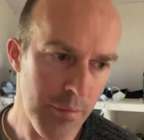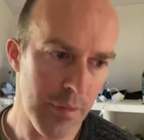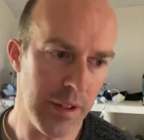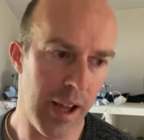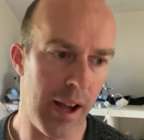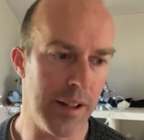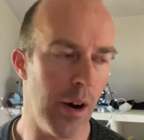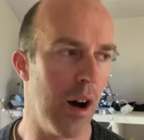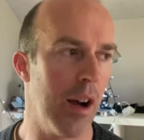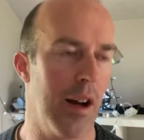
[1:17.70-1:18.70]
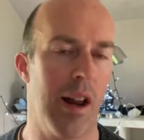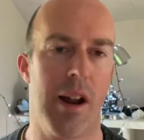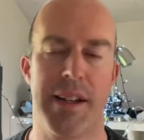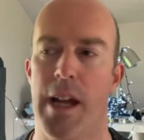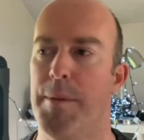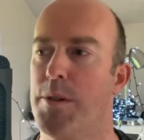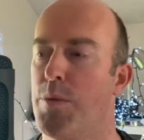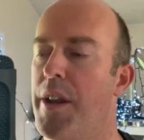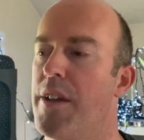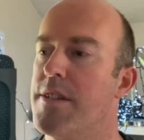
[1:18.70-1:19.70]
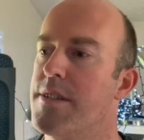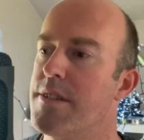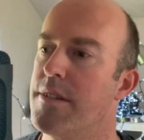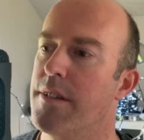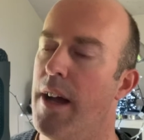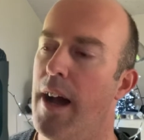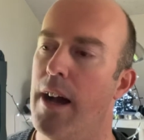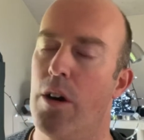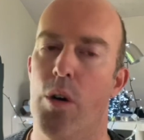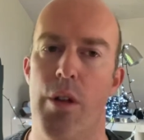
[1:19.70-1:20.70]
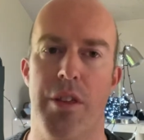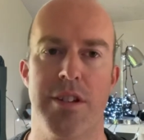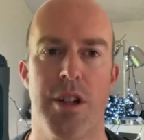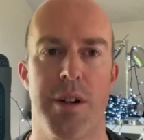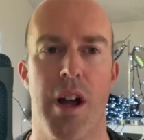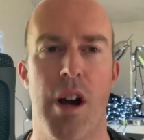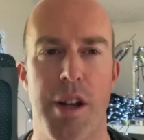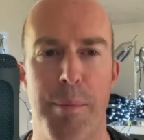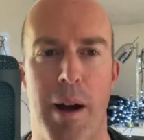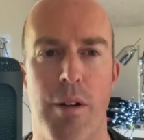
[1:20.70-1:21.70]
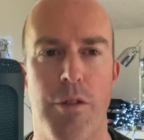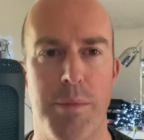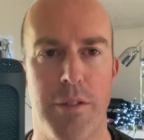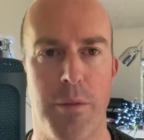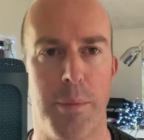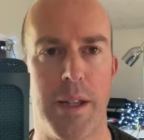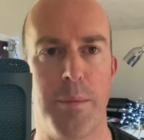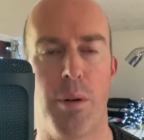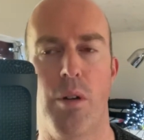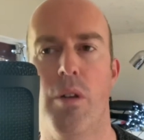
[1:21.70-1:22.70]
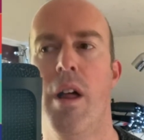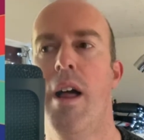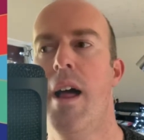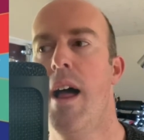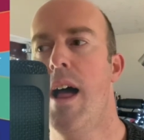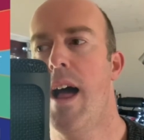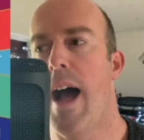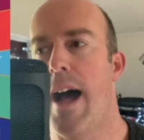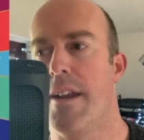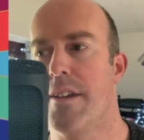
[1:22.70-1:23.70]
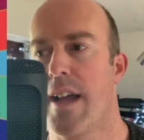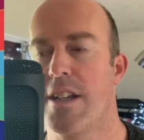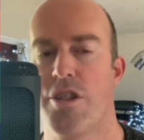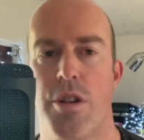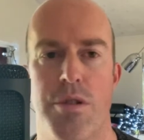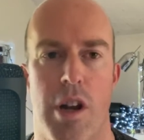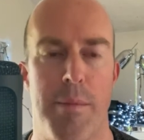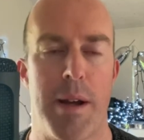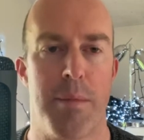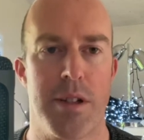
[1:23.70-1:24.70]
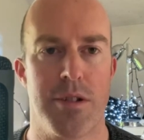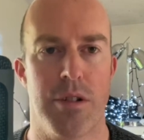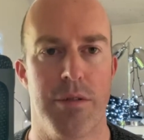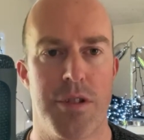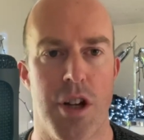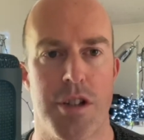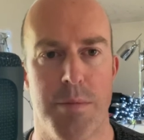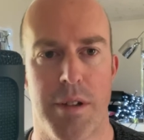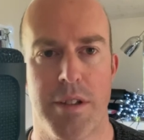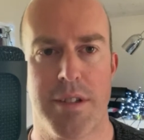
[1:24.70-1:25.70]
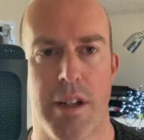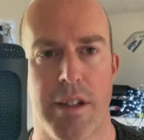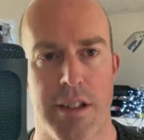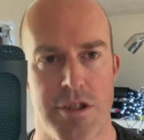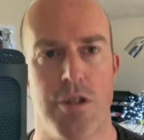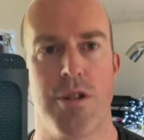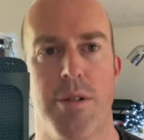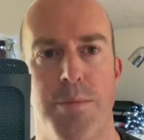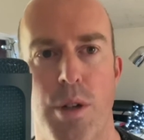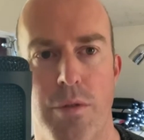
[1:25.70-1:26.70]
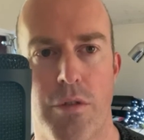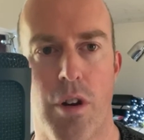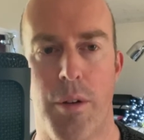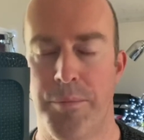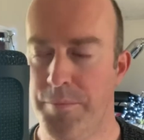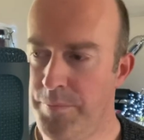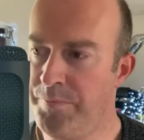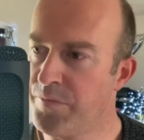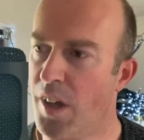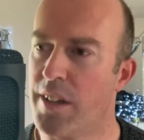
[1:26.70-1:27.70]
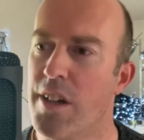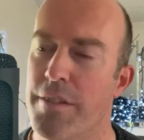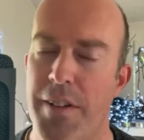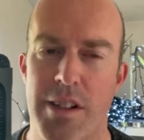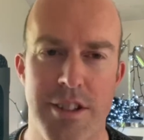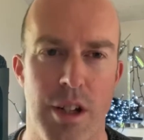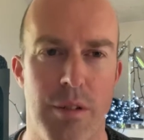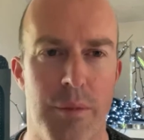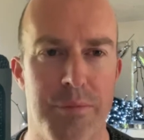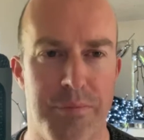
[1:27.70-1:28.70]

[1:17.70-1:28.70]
Yeah, no, I like him. He was one of those authors who I'd heard about from different people, and as usual I made my sort of judgments, and as usual I was proven wrong. I kind of felt as though,